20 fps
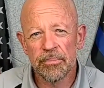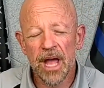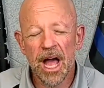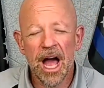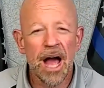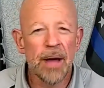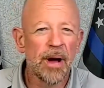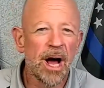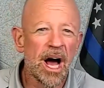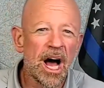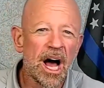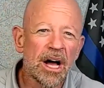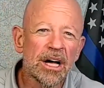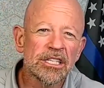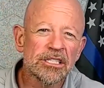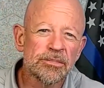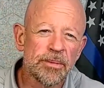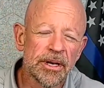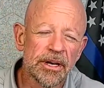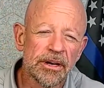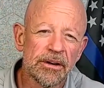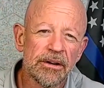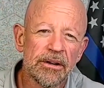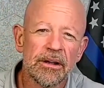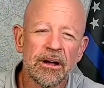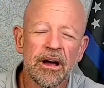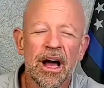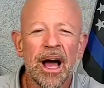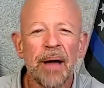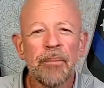I'm a husband,
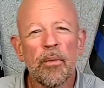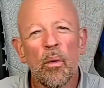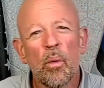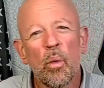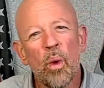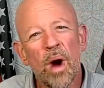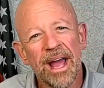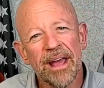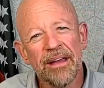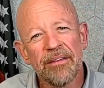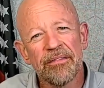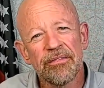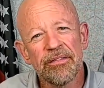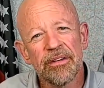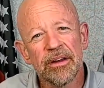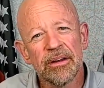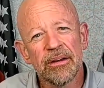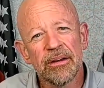I'm a wife,